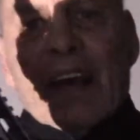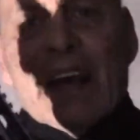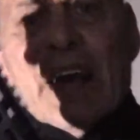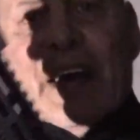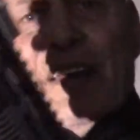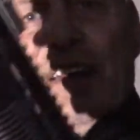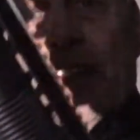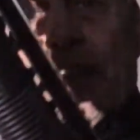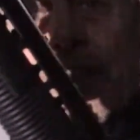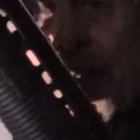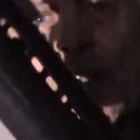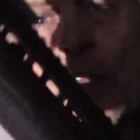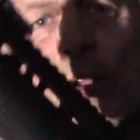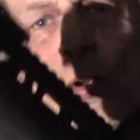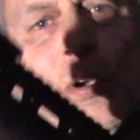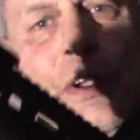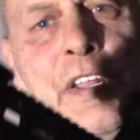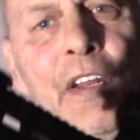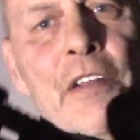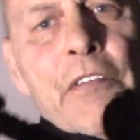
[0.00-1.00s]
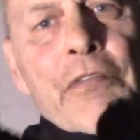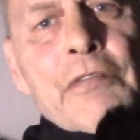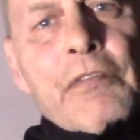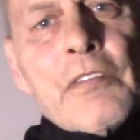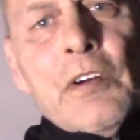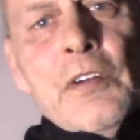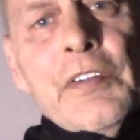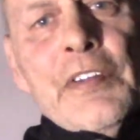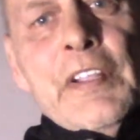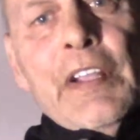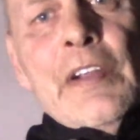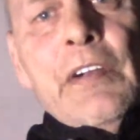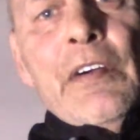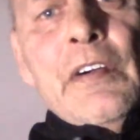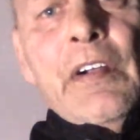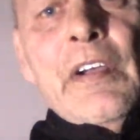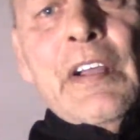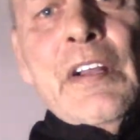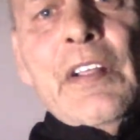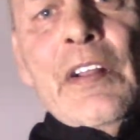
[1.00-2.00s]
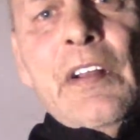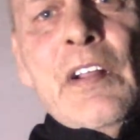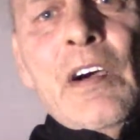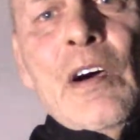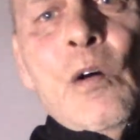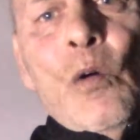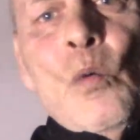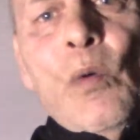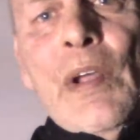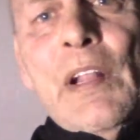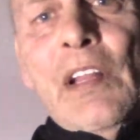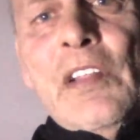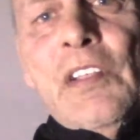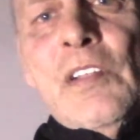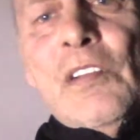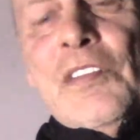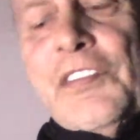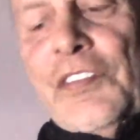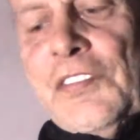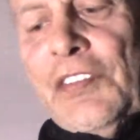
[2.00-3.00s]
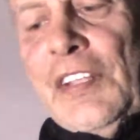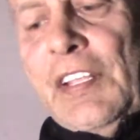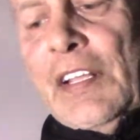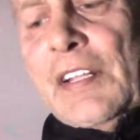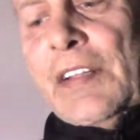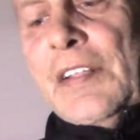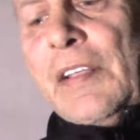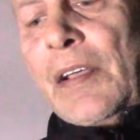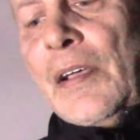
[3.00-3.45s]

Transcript: And if you look in the front here, I don't know how well you'll see it,